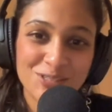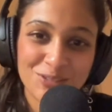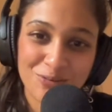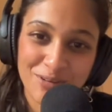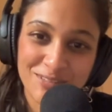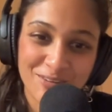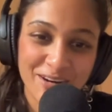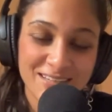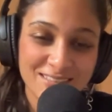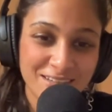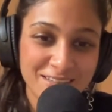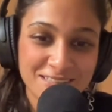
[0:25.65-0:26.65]
which is always
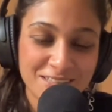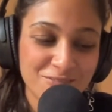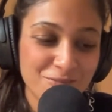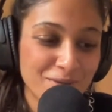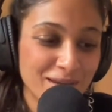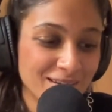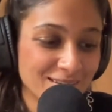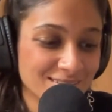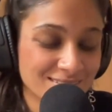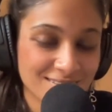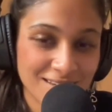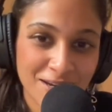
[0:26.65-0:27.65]
very exciting for me
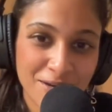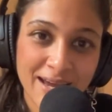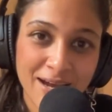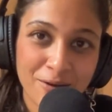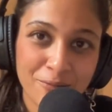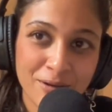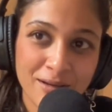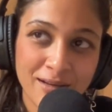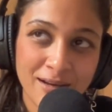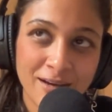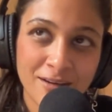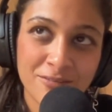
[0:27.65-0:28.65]
because now
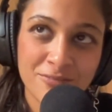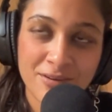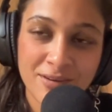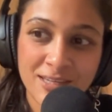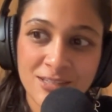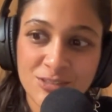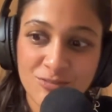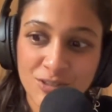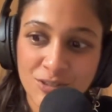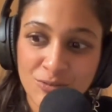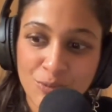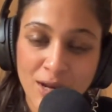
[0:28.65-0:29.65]
I've
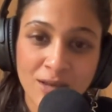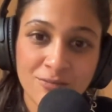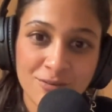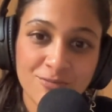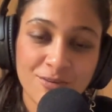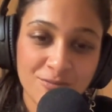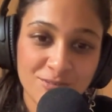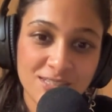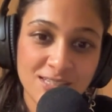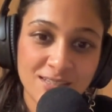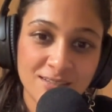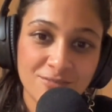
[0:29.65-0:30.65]
interviewed well over
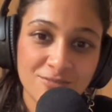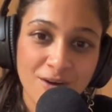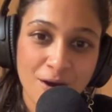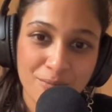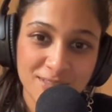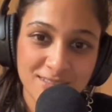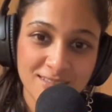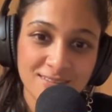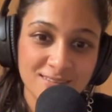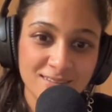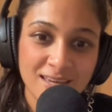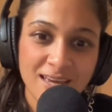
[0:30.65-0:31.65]
50
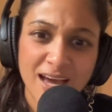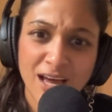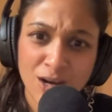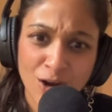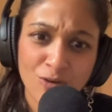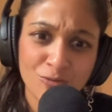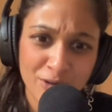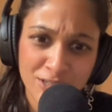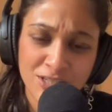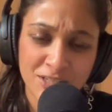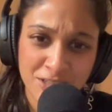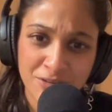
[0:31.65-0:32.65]
pharmacists, a lot of
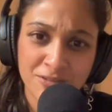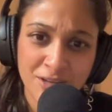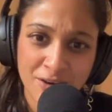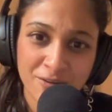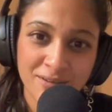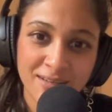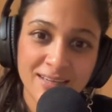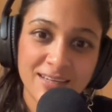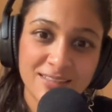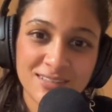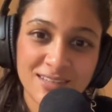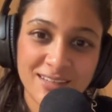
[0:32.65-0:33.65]
which I don't know.
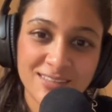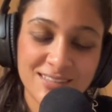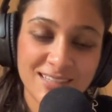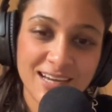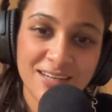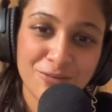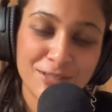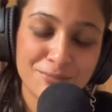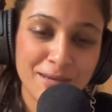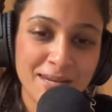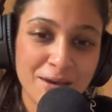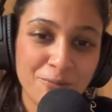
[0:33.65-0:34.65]
It's nice to
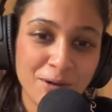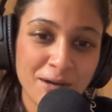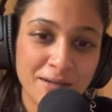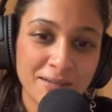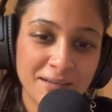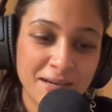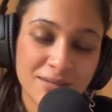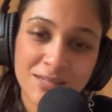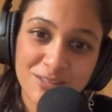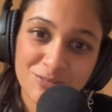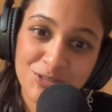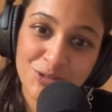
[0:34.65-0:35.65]
increase my network.
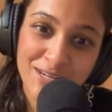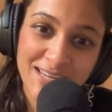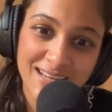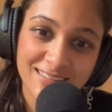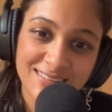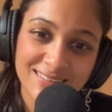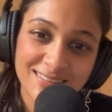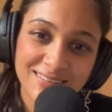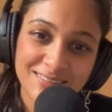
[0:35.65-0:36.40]
But thanks for joining